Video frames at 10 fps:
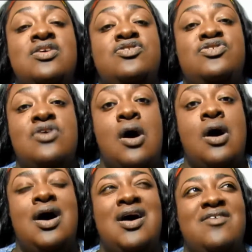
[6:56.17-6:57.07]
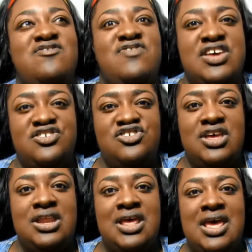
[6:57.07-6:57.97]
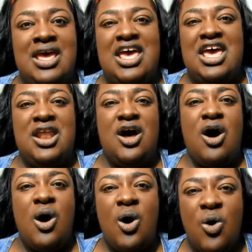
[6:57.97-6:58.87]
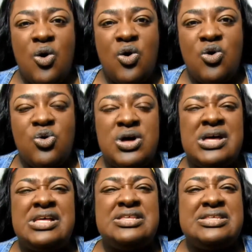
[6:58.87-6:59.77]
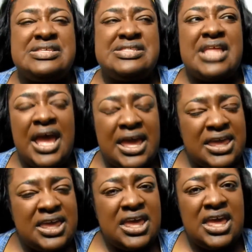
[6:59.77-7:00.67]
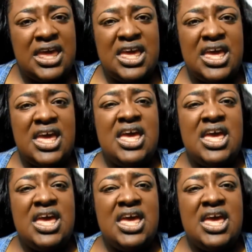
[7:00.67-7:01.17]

saw a vision in an old, stanky,